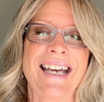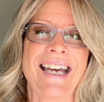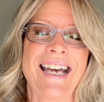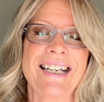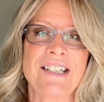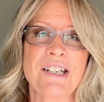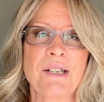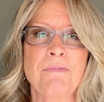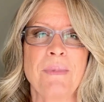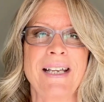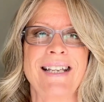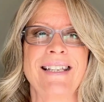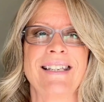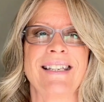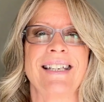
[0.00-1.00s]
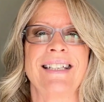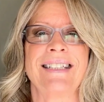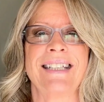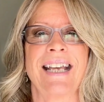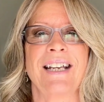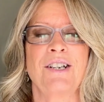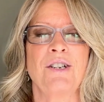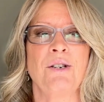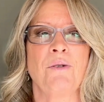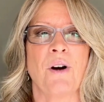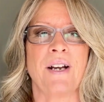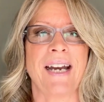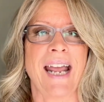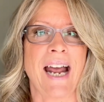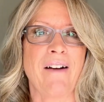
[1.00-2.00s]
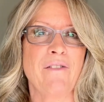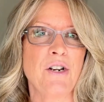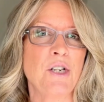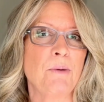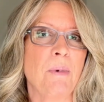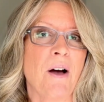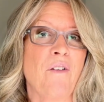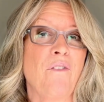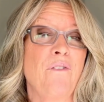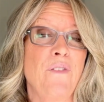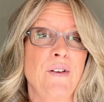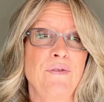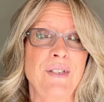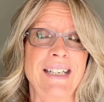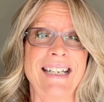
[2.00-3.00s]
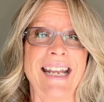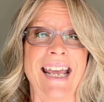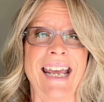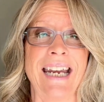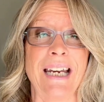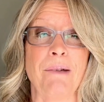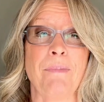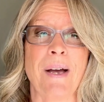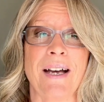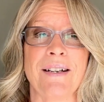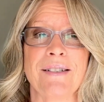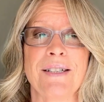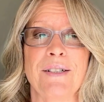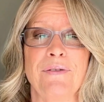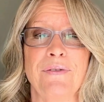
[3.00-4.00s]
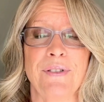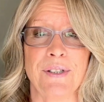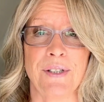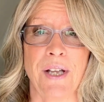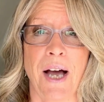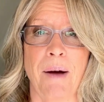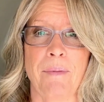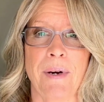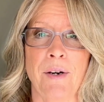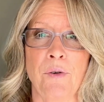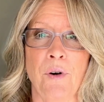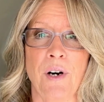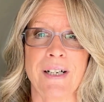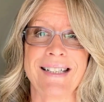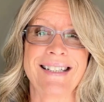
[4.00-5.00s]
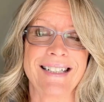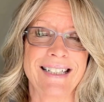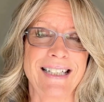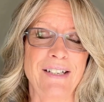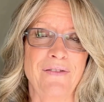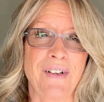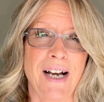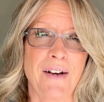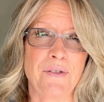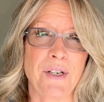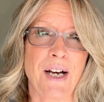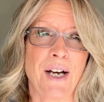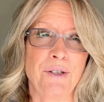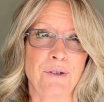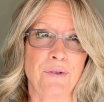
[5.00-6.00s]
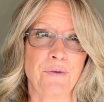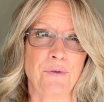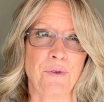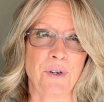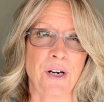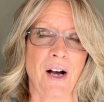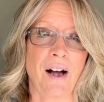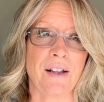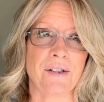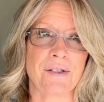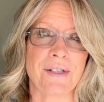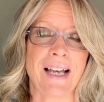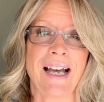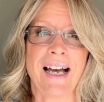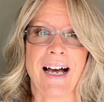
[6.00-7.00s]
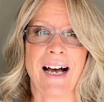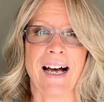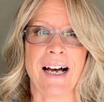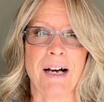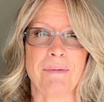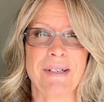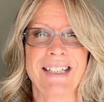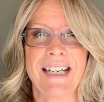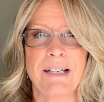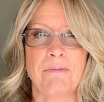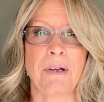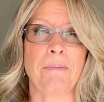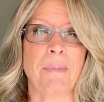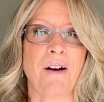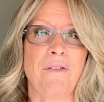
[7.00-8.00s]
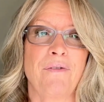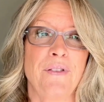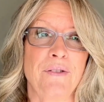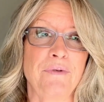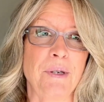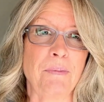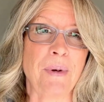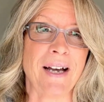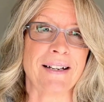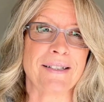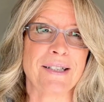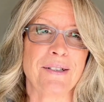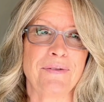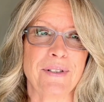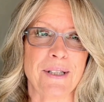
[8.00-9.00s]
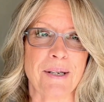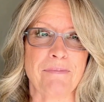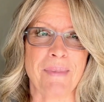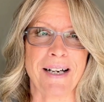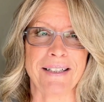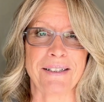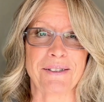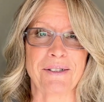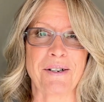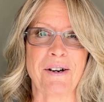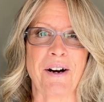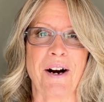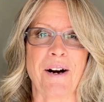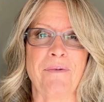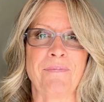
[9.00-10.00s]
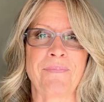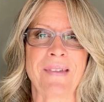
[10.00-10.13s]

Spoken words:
That just means it takes you on average about 50 to 80 pounds to fill up, or $65 to $104. It takes me about 50 pounds to fill up my little car.